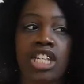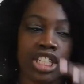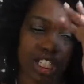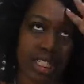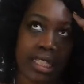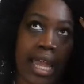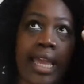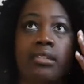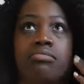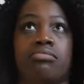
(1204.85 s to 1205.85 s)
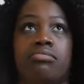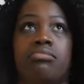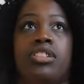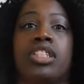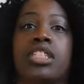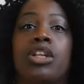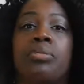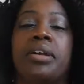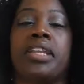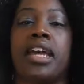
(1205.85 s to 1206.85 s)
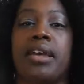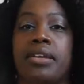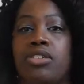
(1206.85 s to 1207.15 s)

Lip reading: just little money that